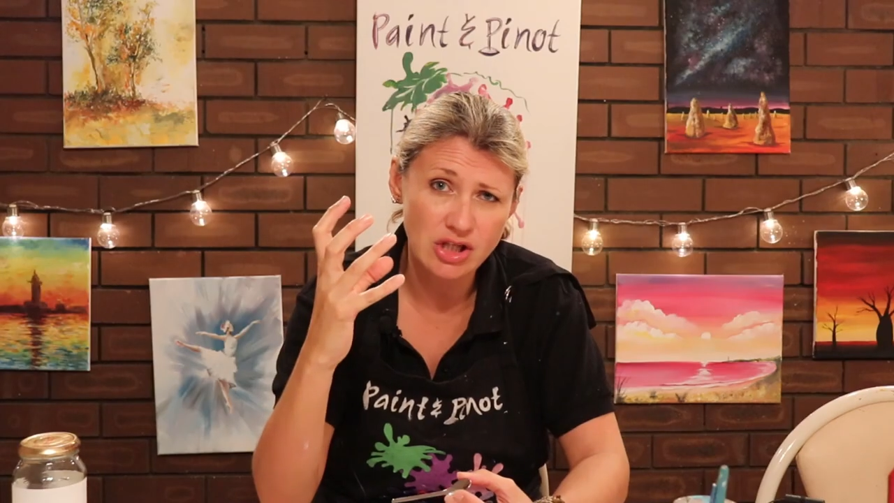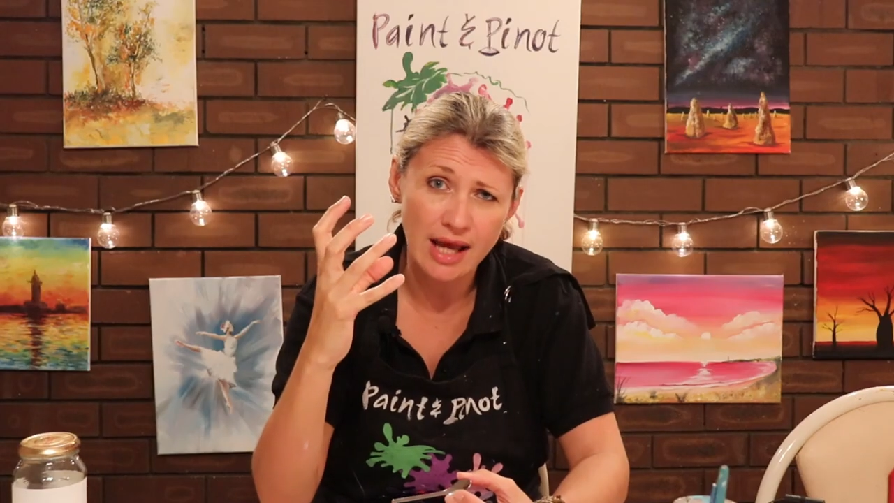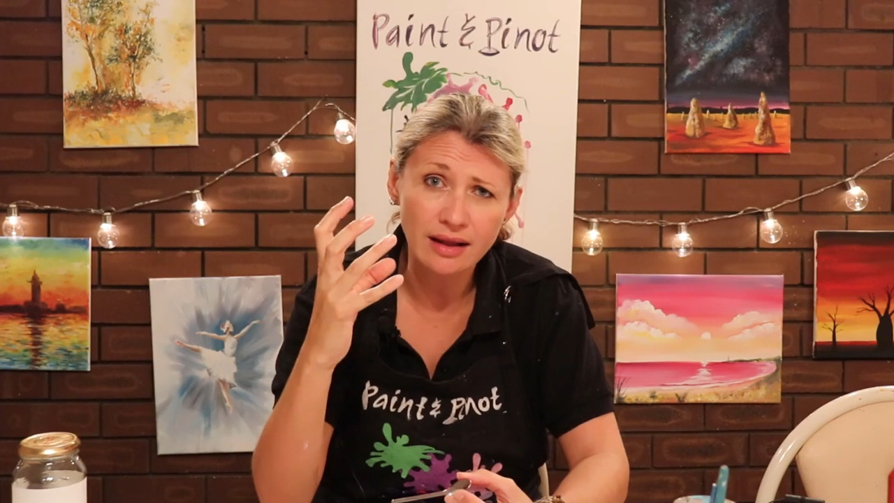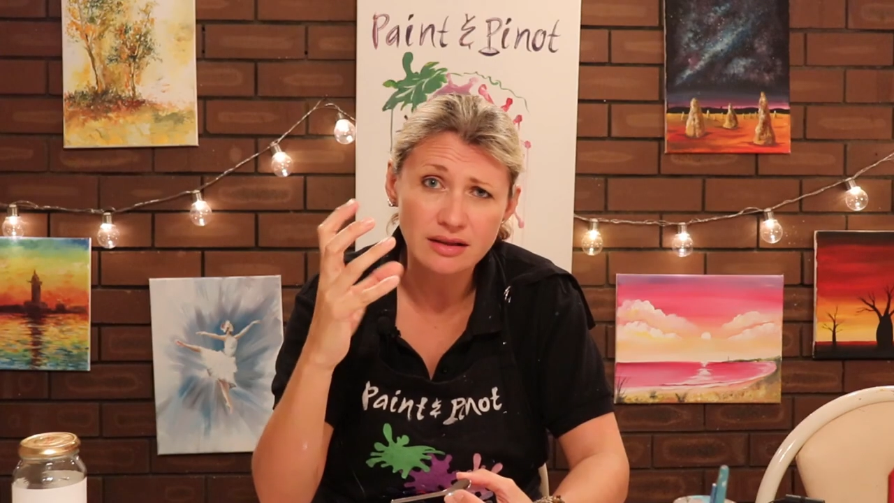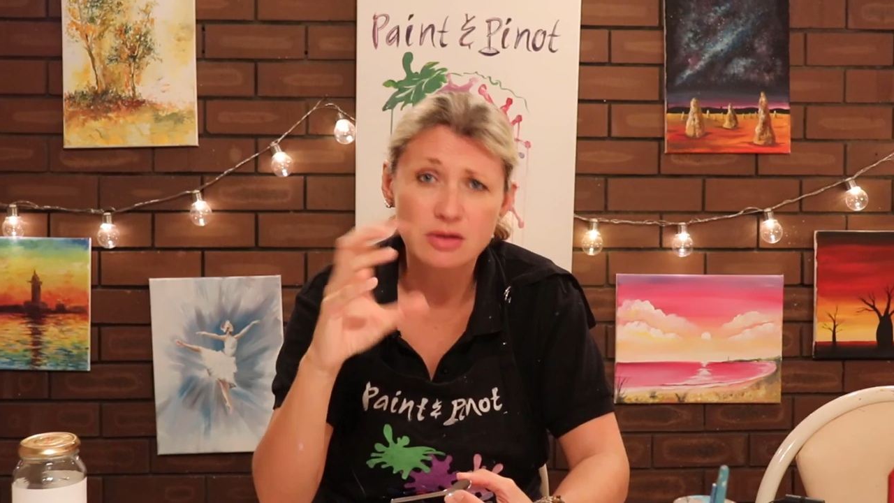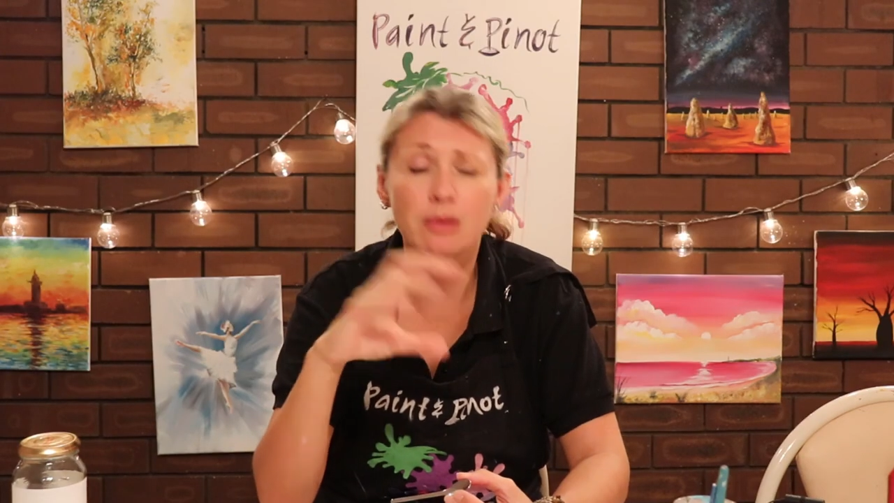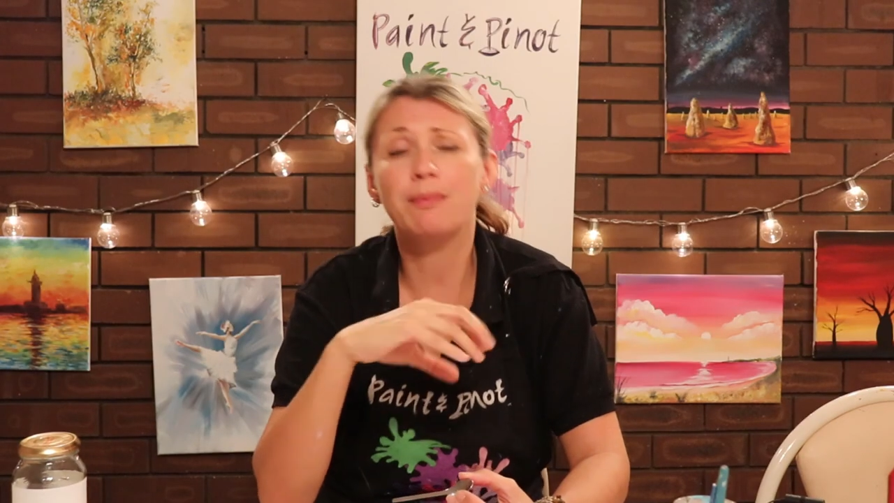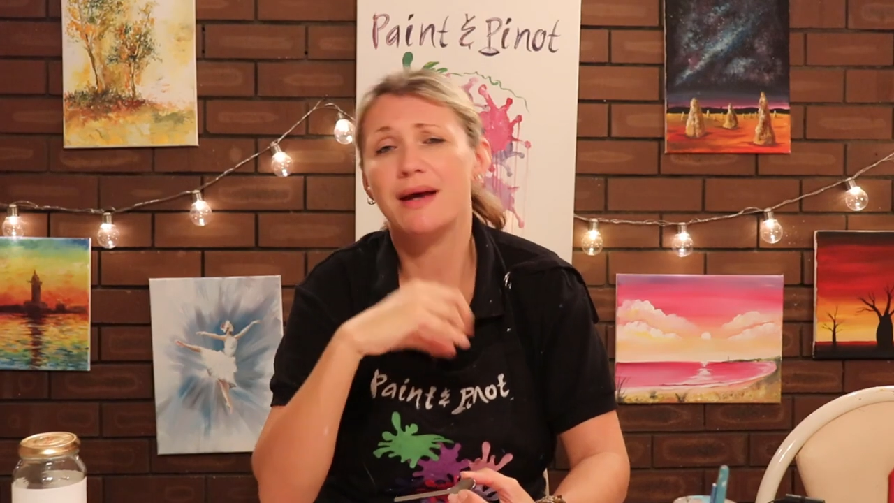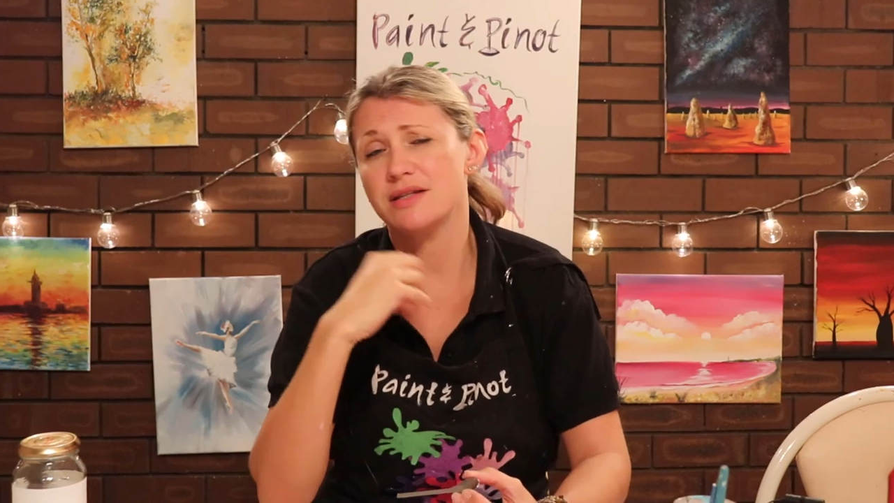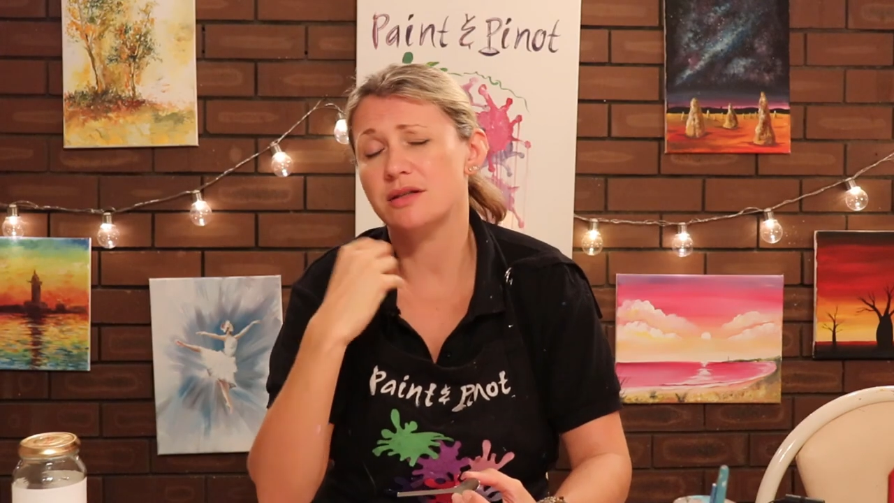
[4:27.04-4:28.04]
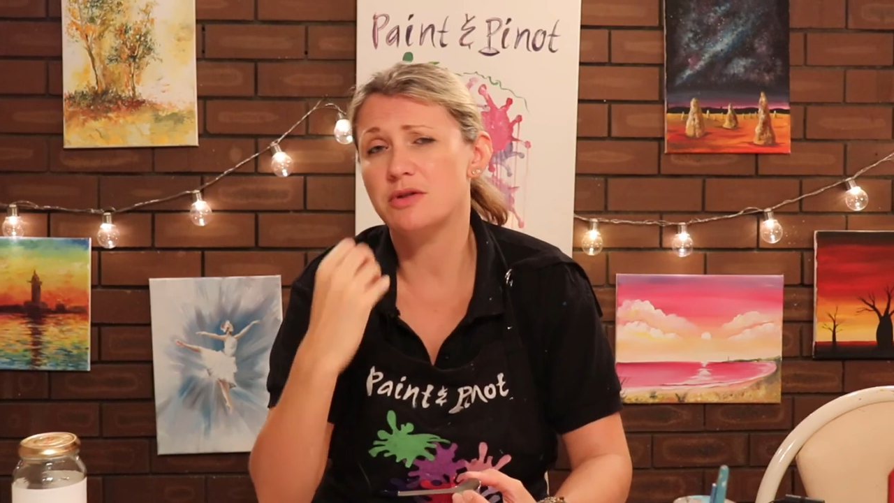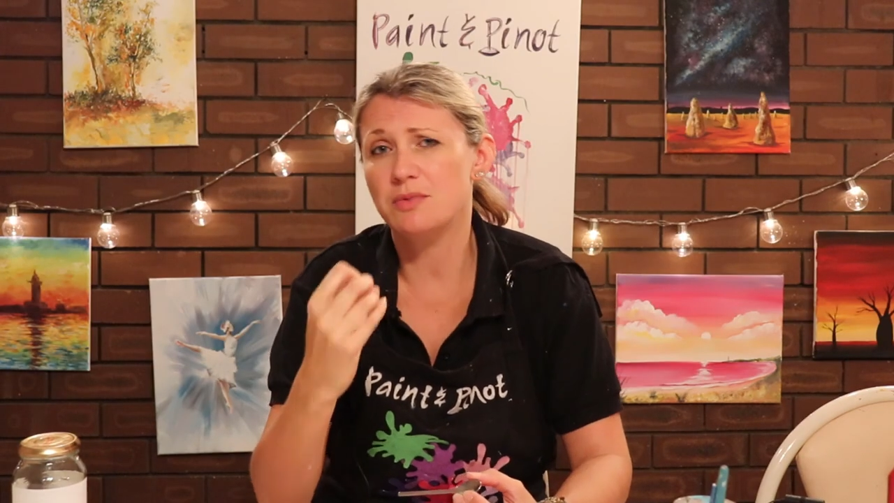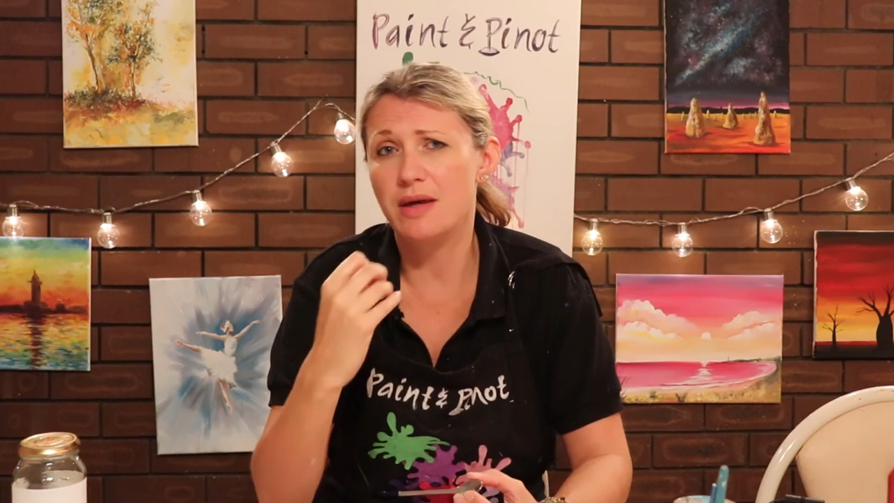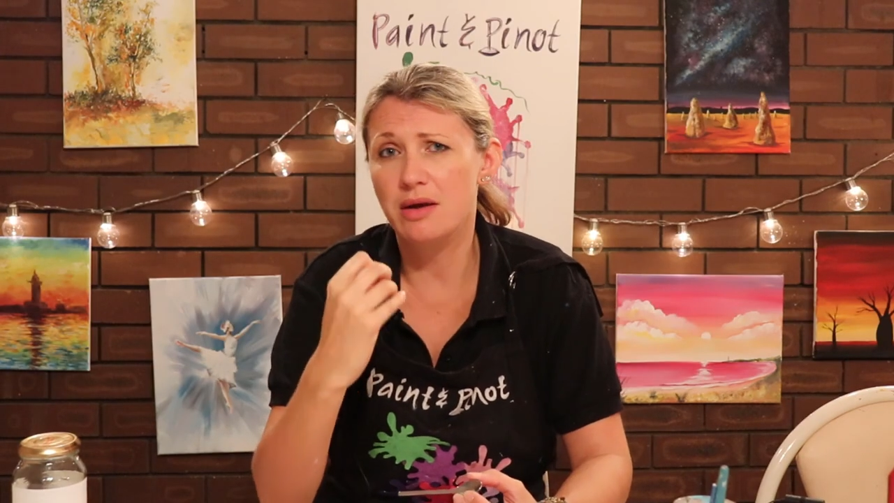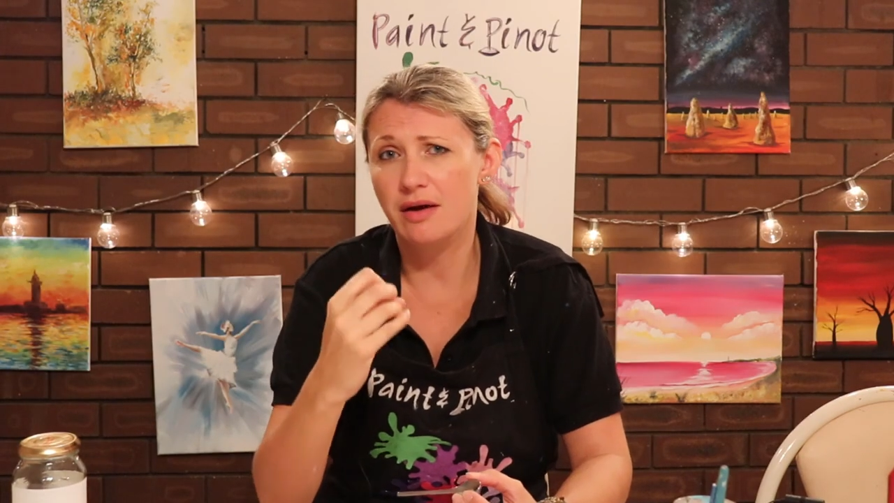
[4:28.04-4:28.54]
gel. So impasto is where you